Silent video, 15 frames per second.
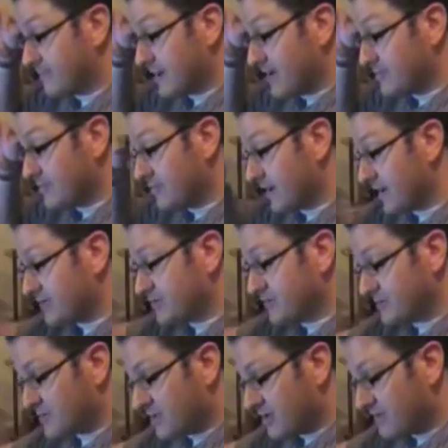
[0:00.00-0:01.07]
I do like
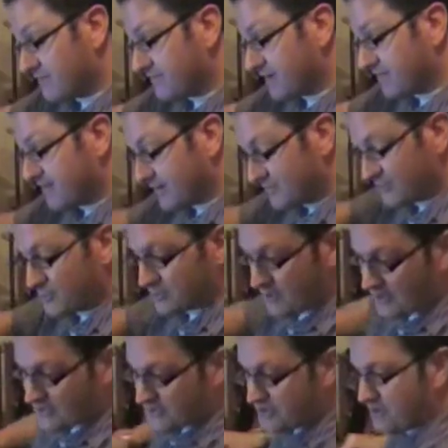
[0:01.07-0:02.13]
chip coffee. I do
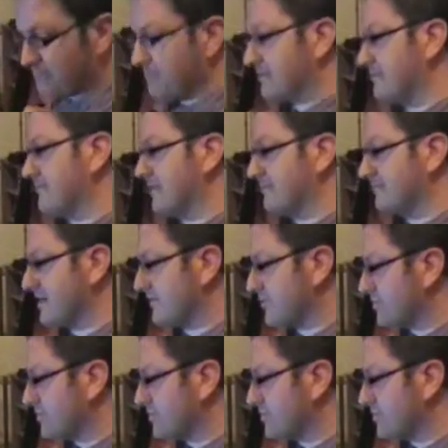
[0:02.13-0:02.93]
like chip, but never